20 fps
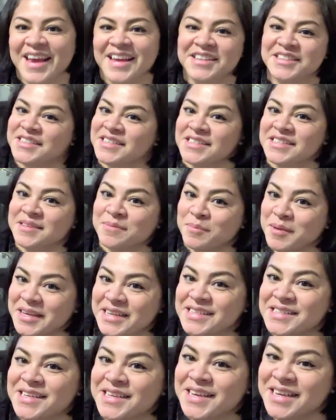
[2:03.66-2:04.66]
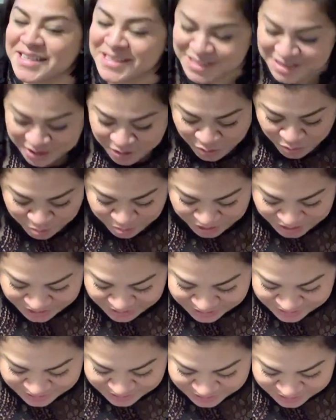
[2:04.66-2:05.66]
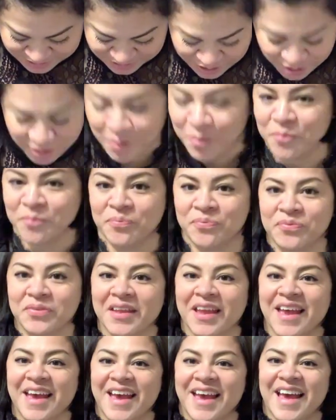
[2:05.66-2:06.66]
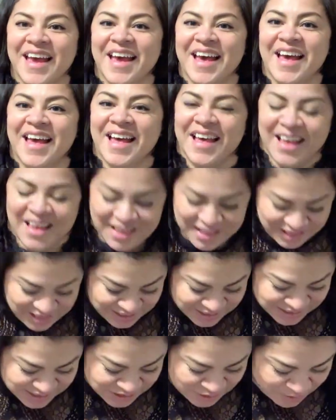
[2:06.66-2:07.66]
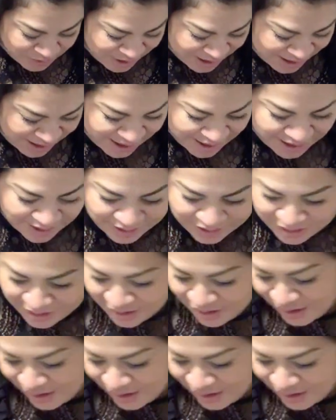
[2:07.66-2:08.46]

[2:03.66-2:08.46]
it's as amazing as I hope it is. So let's go ahead